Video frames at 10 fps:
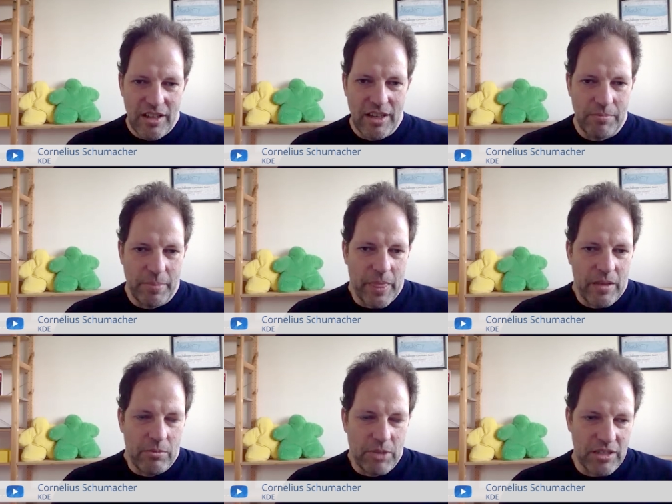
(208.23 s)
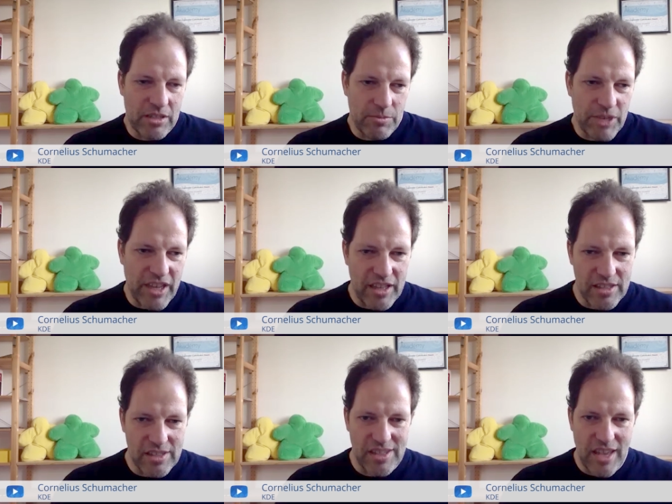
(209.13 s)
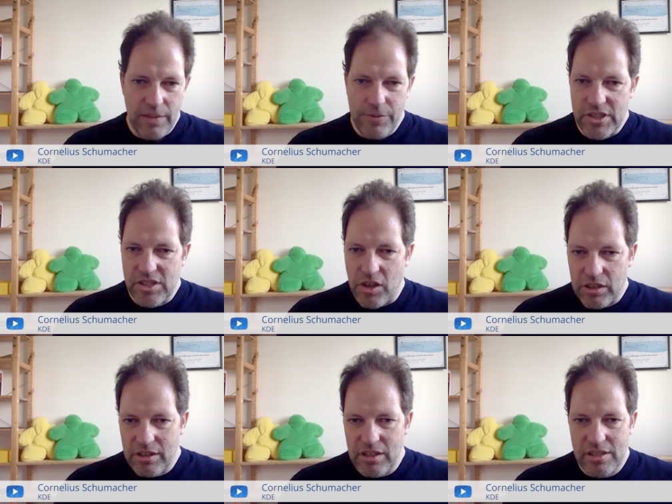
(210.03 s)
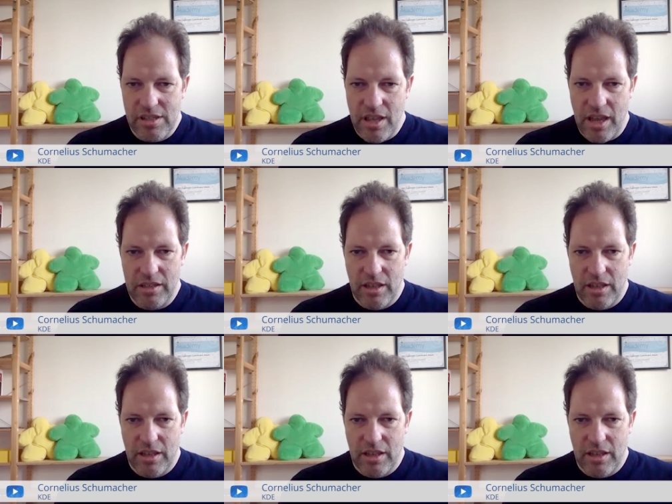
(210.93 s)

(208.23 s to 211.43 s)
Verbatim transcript: Um, what we can say for certain is that